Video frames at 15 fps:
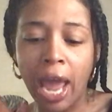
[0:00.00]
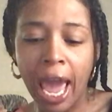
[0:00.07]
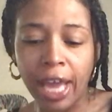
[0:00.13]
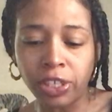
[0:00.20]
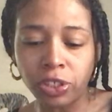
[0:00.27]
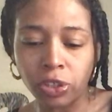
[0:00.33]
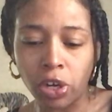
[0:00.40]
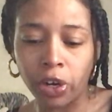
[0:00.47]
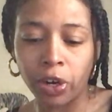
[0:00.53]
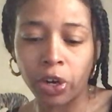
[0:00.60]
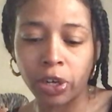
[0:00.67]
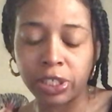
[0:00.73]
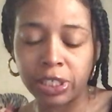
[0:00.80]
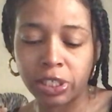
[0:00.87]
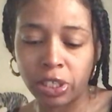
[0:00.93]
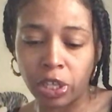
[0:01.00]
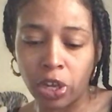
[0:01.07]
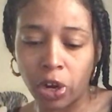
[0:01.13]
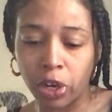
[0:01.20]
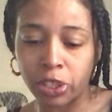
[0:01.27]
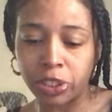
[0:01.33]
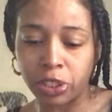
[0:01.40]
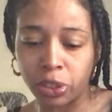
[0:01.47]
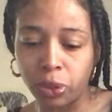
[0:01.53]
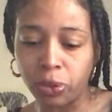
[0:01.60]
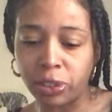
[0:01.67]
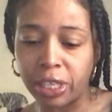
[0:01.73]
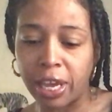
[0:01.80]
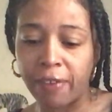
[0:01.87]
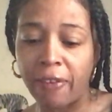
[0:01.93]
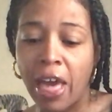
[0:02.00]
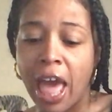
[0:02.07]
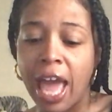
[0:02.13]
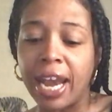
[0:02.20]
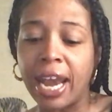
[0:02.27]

headstrong. You're exclusive.